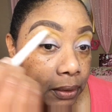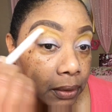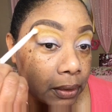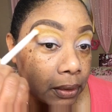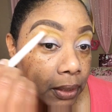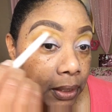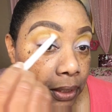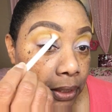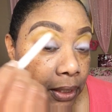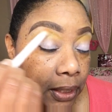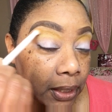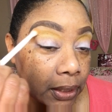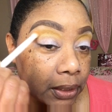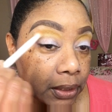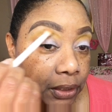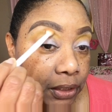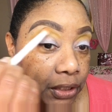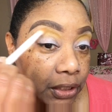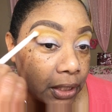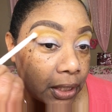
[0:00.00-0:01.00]
and not the
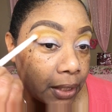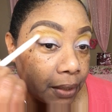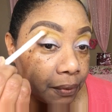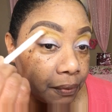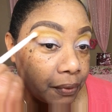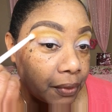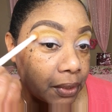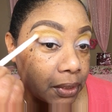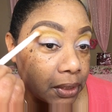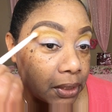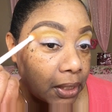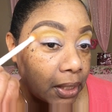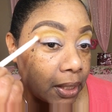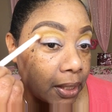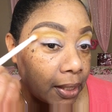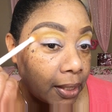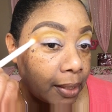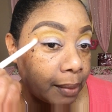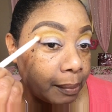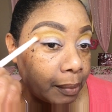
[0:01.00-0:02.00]
shadow this
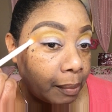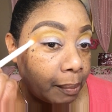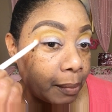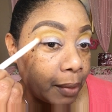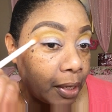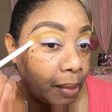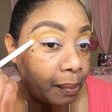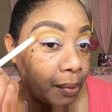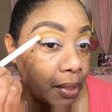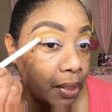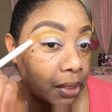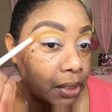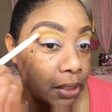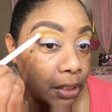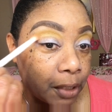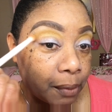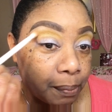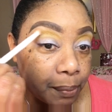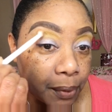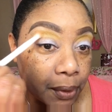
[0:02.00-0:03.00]
time, and maybe a
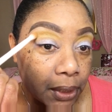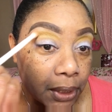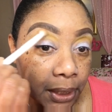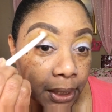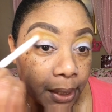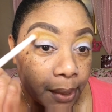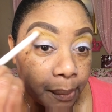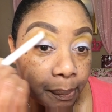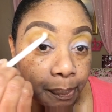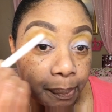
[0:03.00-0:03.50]
deep lip.